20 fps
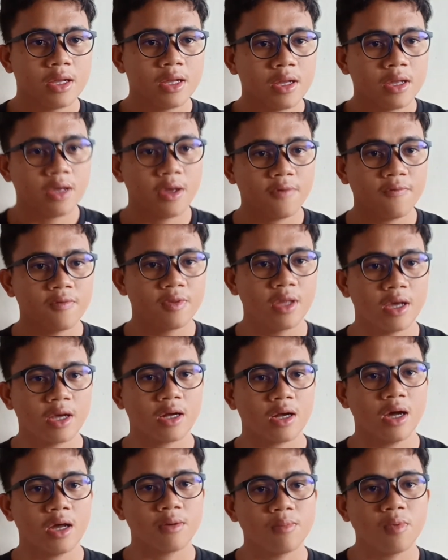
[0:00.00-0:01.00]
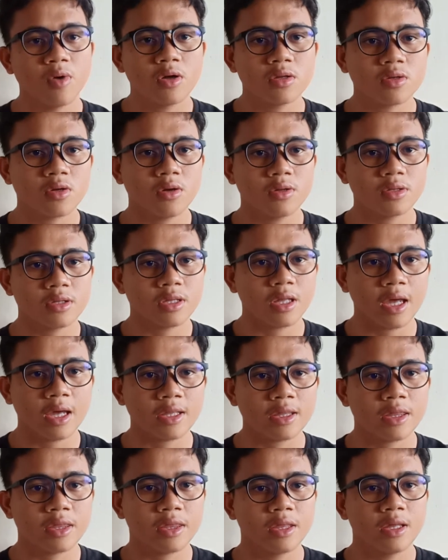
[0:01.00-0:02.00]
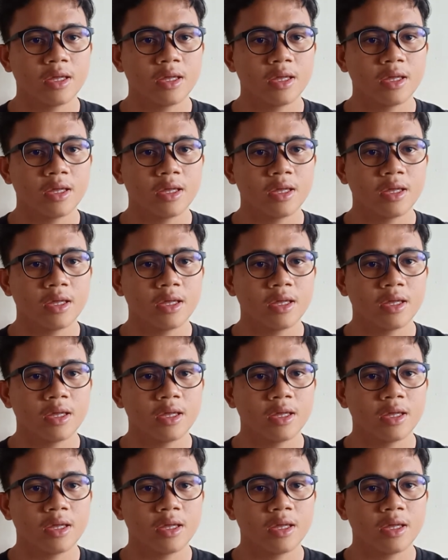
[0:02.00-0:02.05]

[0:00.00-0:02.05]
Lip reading: If the carbon contact